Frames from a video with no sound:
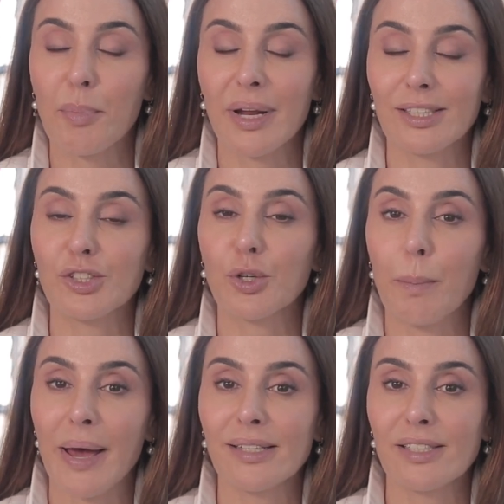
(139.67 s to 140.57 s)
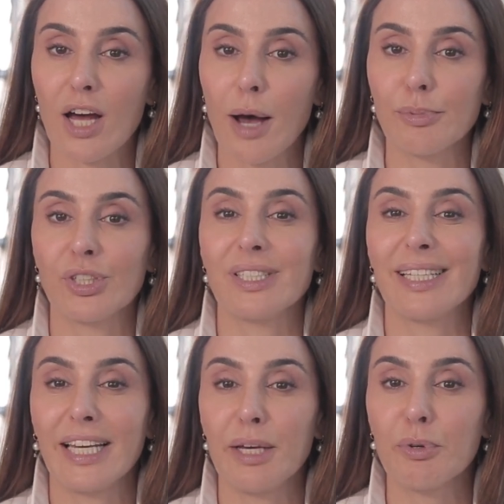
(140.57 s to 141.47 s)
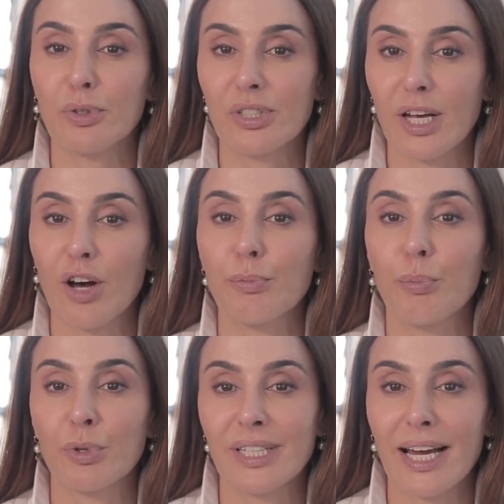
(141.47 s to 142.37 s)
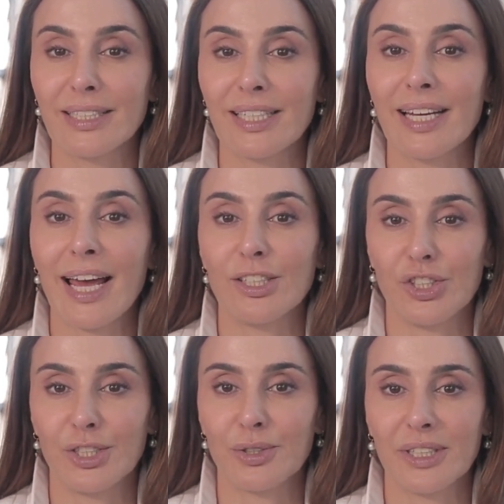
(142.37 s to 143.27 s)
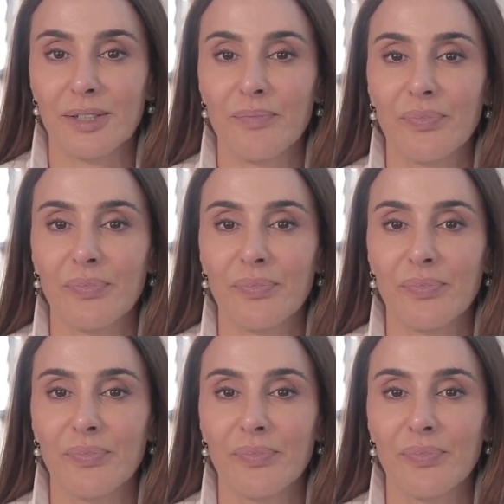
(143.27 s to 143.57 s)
but it's your best option to keep yourself protected and shielded.